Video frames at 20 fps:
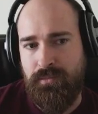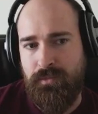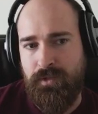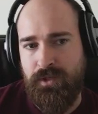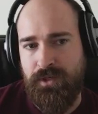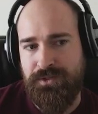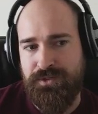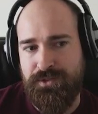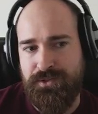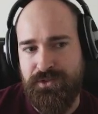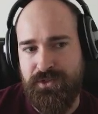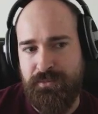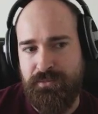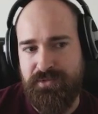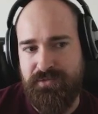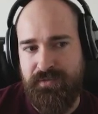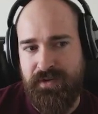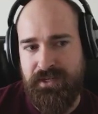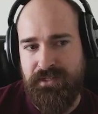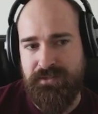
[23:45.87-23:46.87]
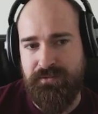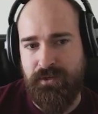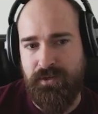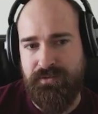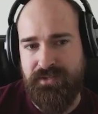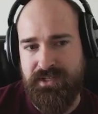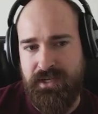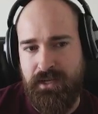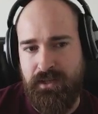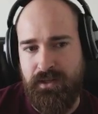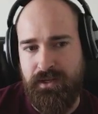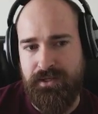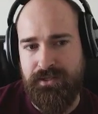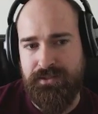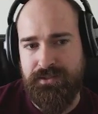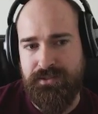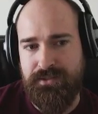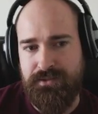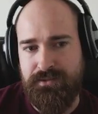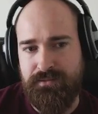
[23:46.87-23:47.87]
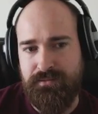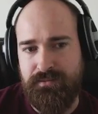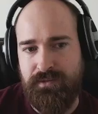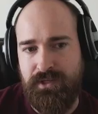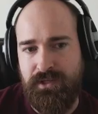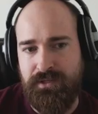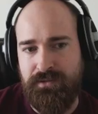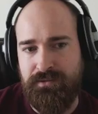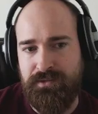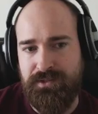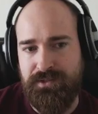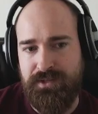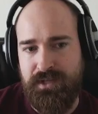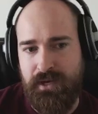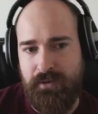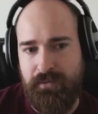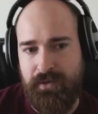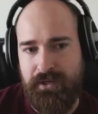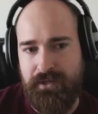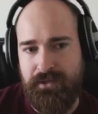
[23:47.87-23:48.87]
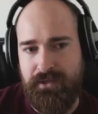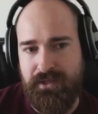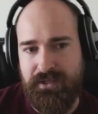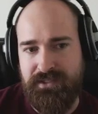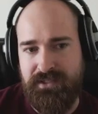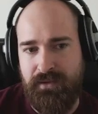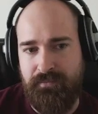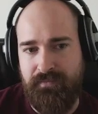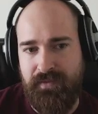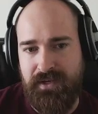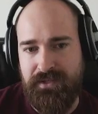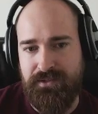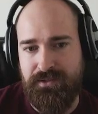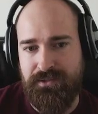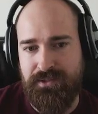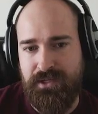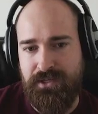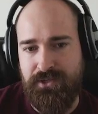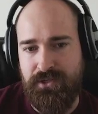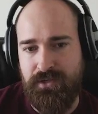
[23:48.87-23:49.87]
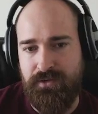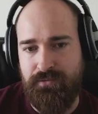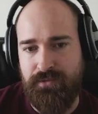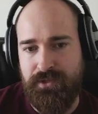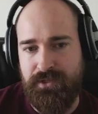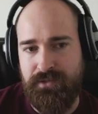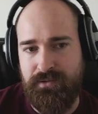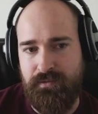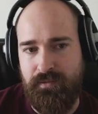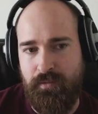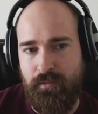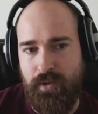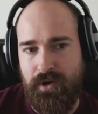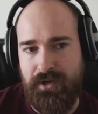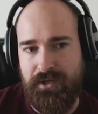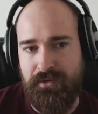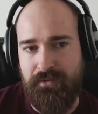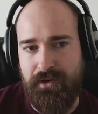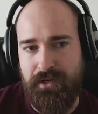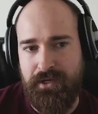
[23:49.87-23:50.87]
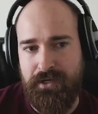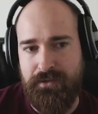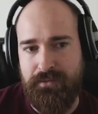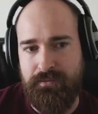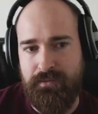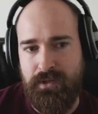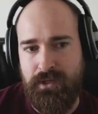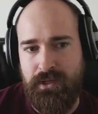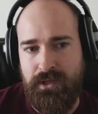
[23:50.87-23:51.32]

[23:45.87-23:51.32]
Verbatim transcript: It also strips France of one of his allies. He'd just outright accept vassalization if we, if we wanted it right now.